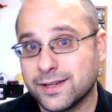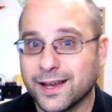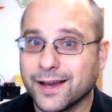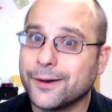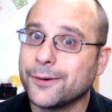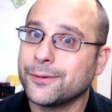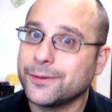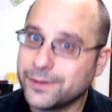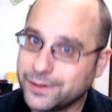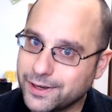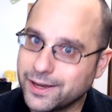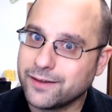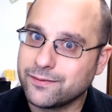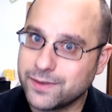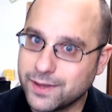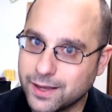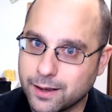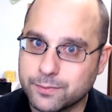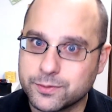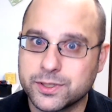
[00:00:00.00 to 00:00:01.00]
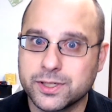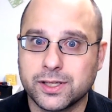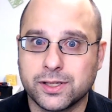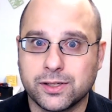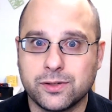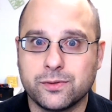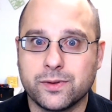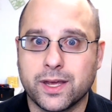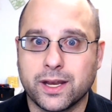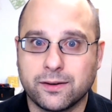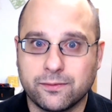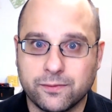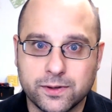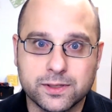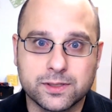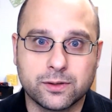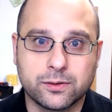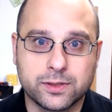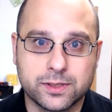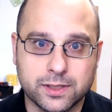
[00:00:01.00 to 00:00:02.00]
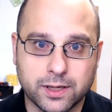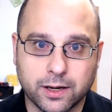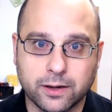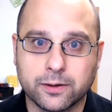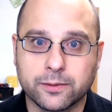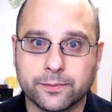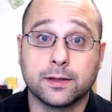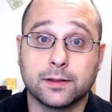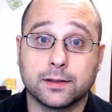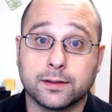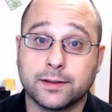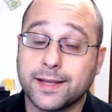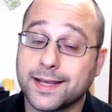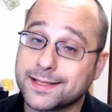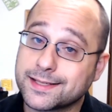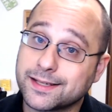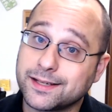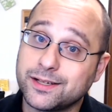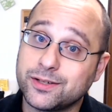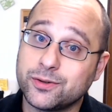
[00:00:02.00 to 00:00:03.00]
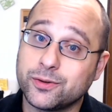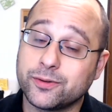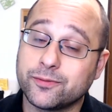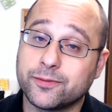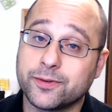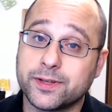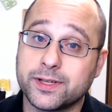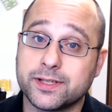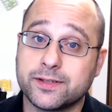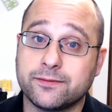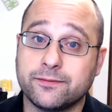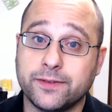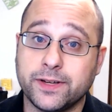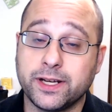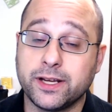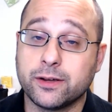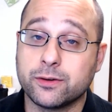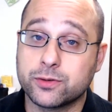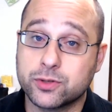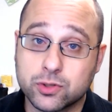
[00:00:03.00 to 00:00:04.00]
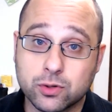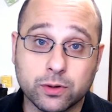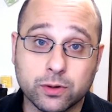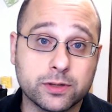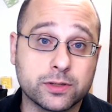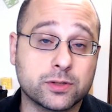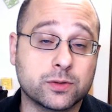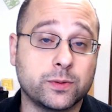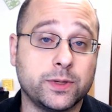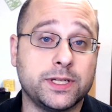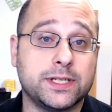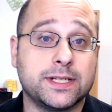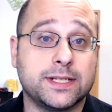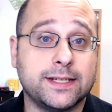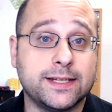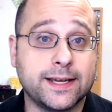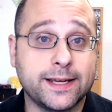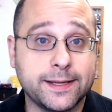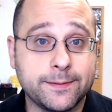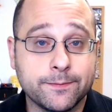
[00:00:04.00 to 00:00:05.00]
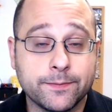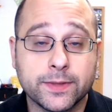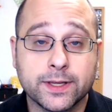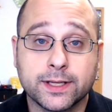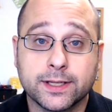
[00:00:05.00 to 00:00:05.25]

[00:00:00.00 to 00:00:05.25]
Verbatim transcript: Now you have the option to do that if you so desire. And that's going to do it for this video, short and sweet today.